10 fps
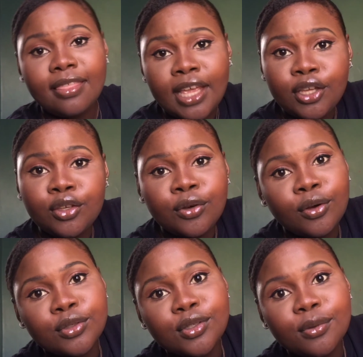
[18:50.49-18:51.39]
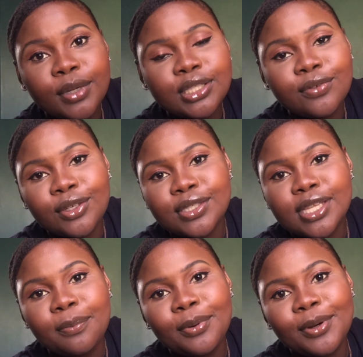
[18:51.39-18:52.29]
Thank you all so much for your
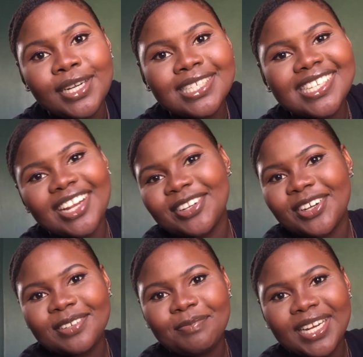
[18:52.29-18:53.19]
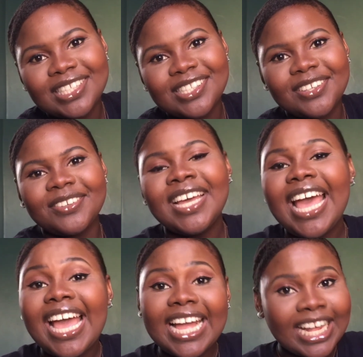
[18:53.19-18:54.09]
support, and God bless you.
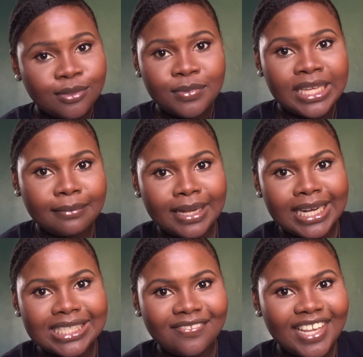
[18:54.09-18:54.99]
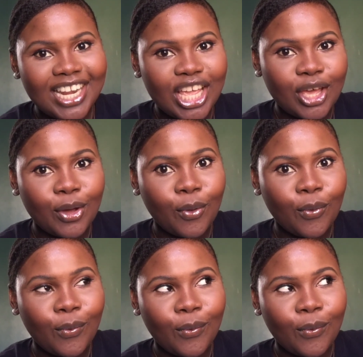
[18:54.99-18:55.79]
Catch me in my next video.